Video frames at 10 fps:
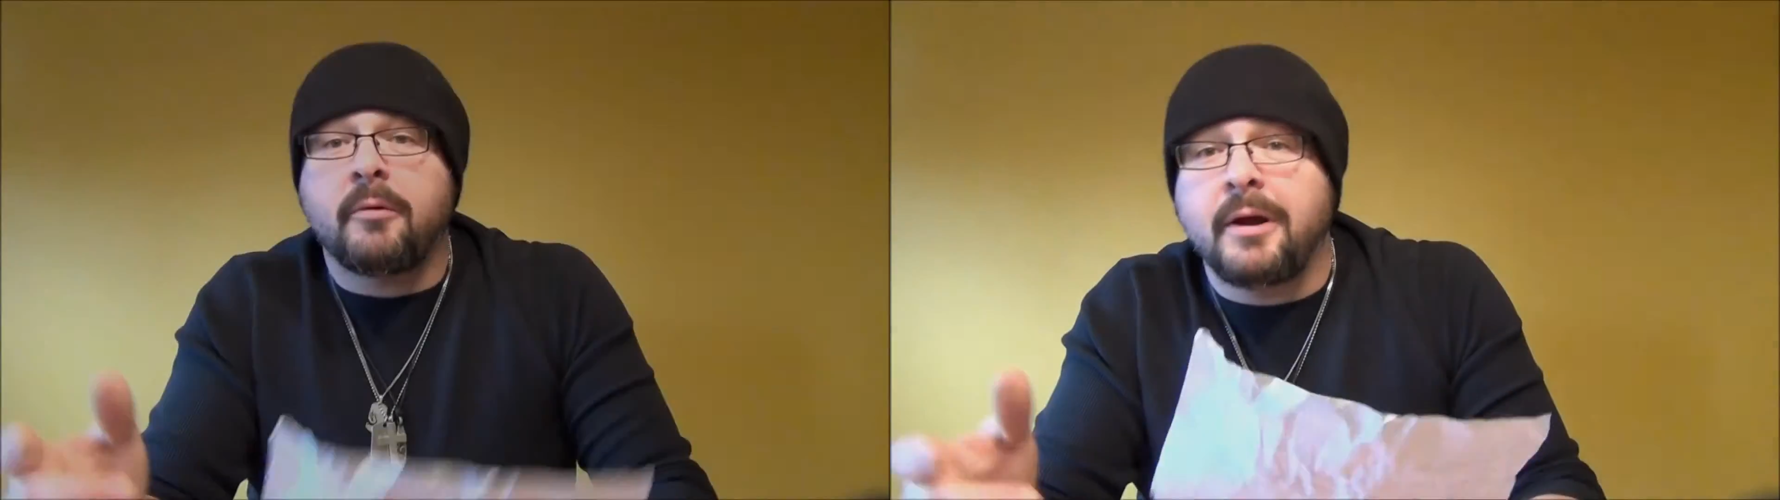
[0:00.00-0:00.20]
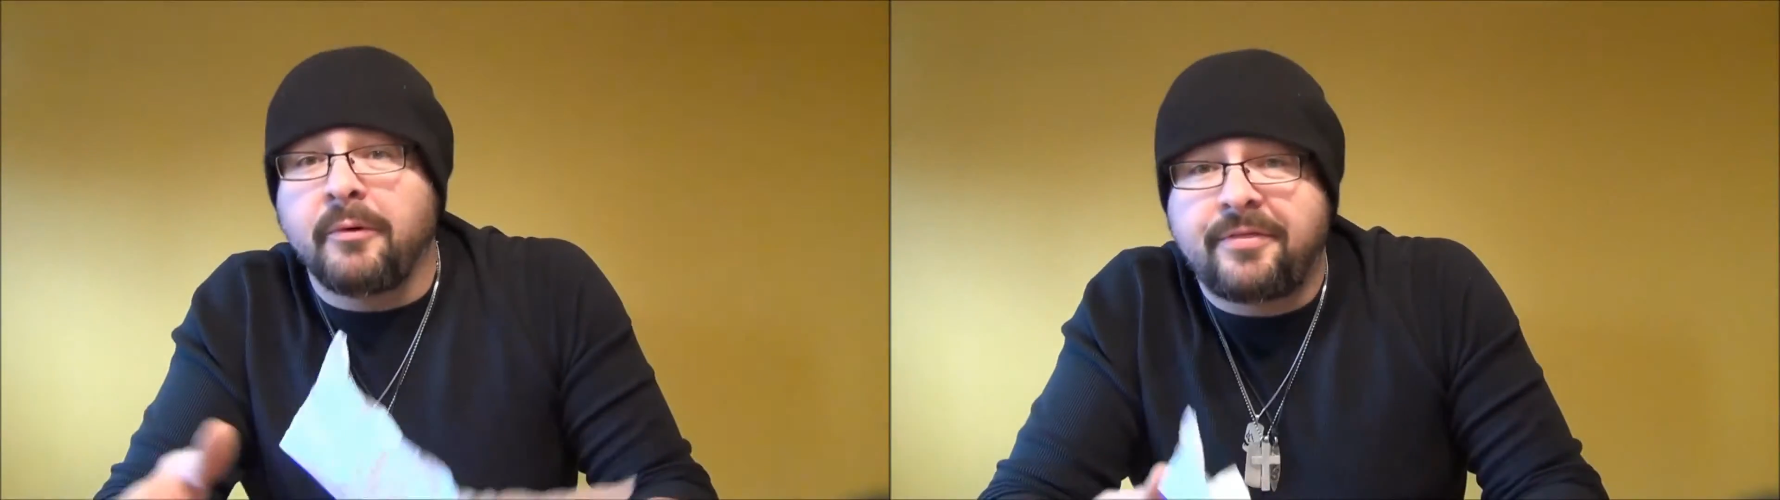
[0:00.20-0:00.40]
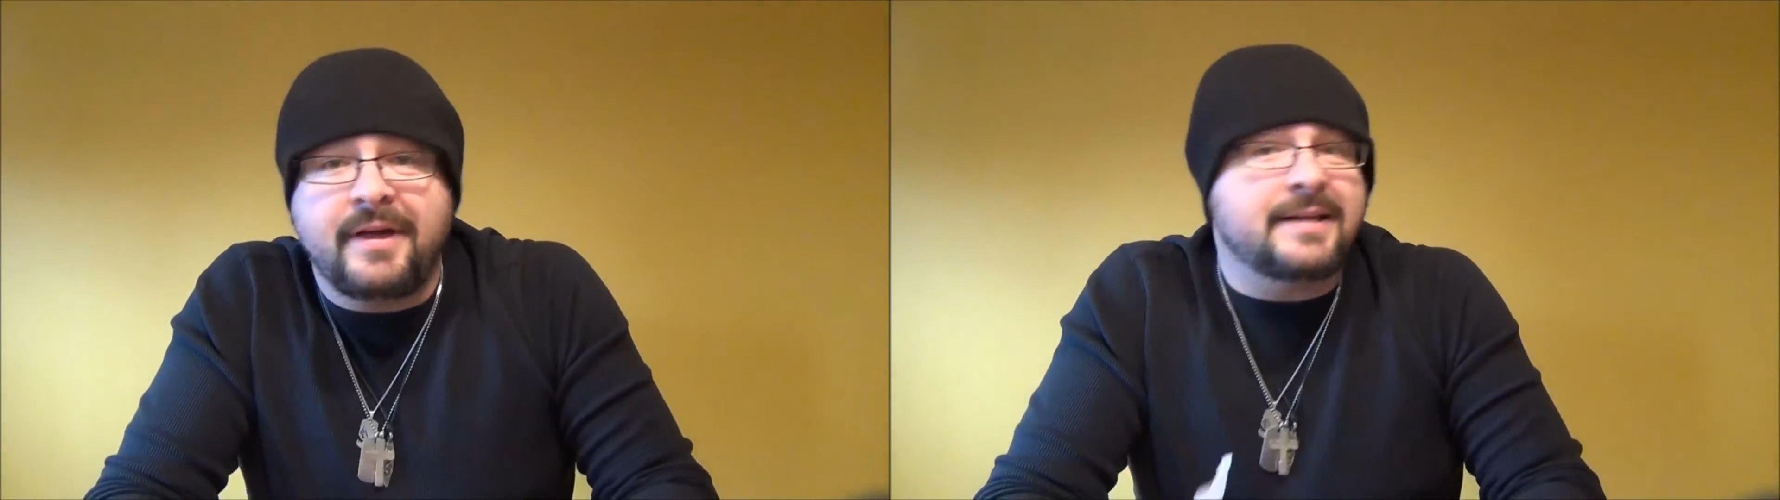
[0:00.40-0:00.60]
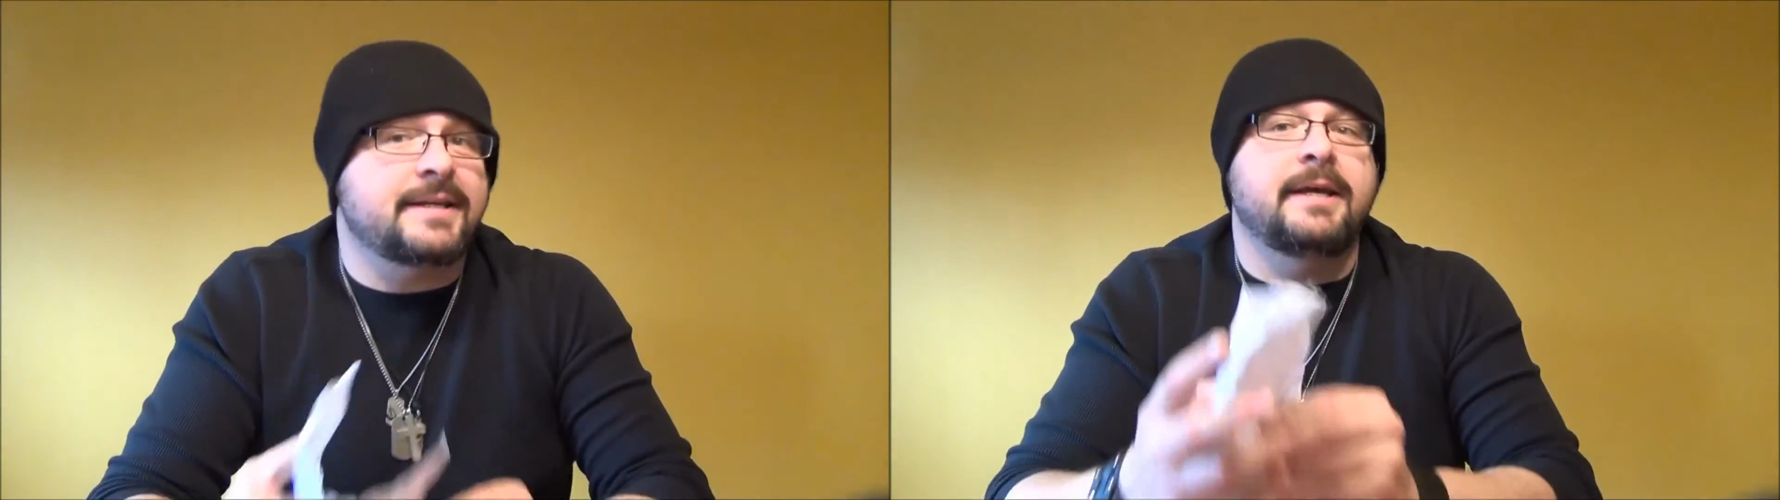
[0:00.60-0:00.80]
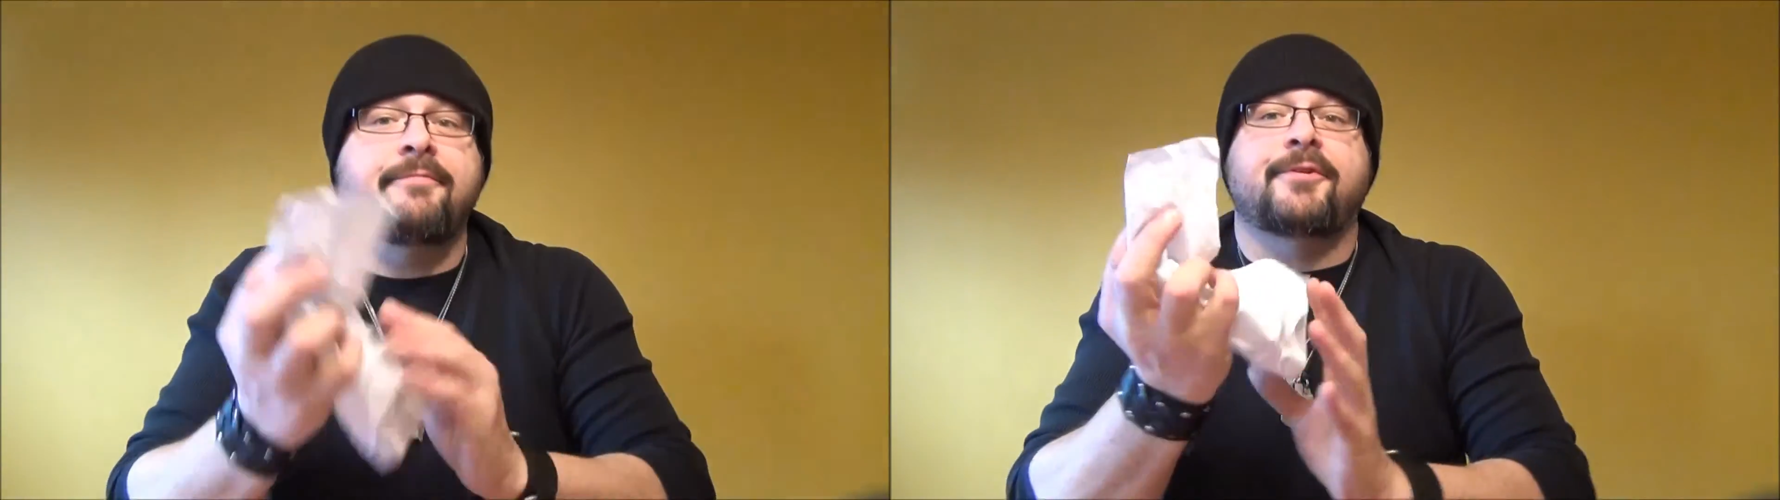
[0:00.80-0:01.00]
right, well,
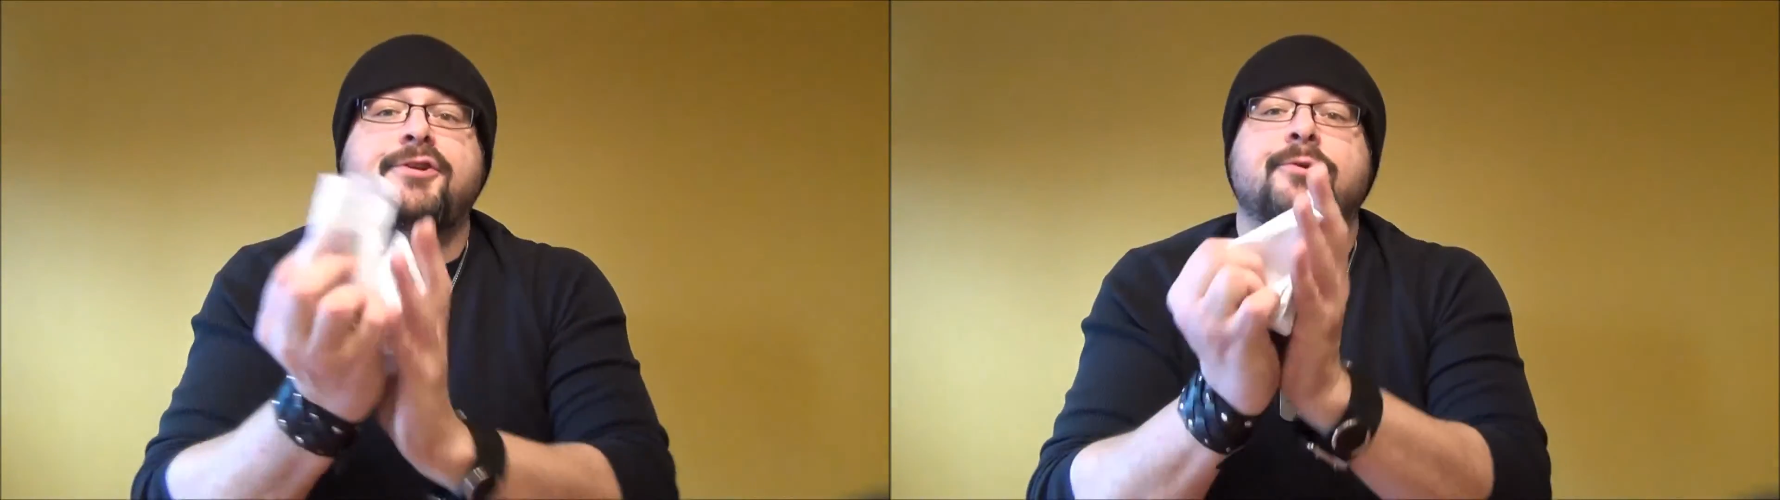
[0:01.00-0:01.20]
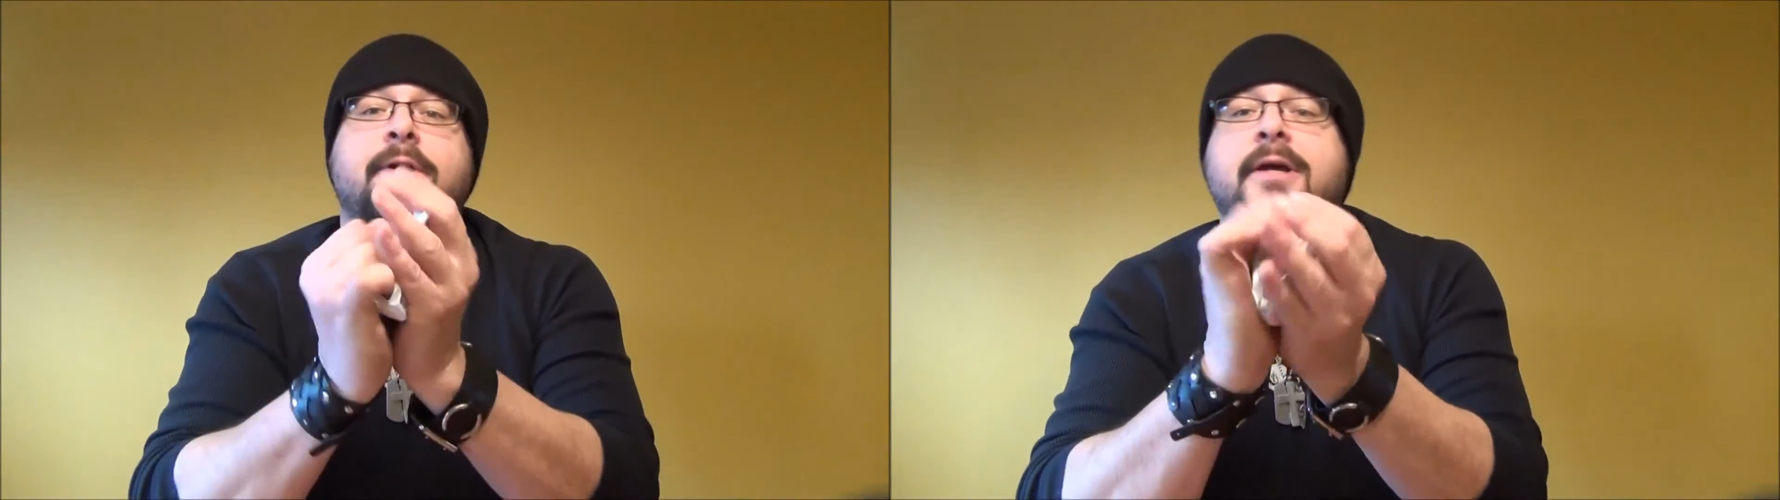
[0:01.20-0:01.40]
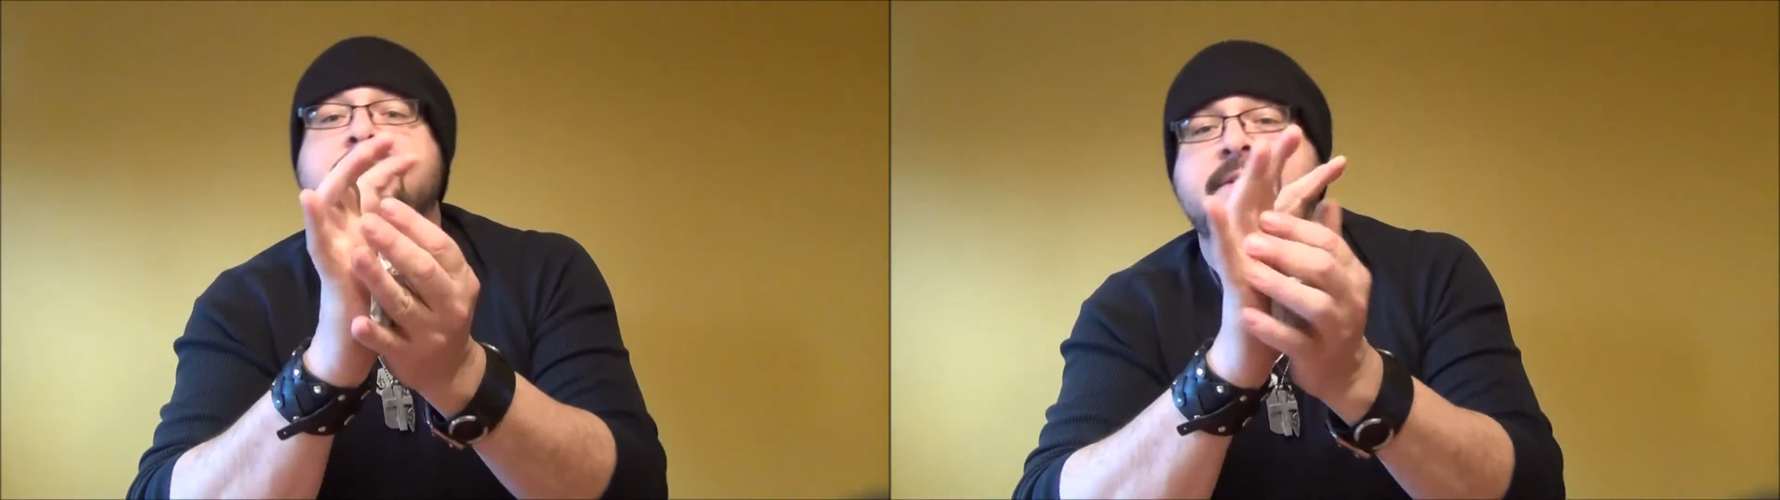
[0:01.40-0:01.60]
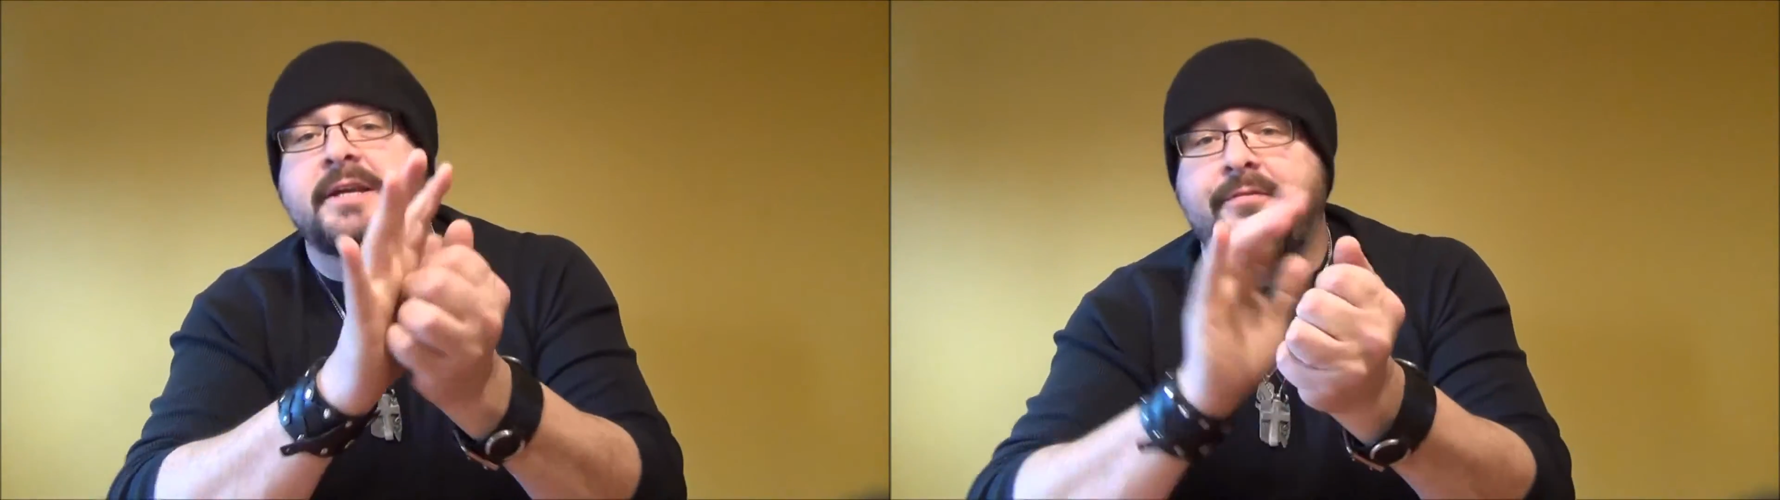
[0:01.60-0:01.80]
thanks again for joining us.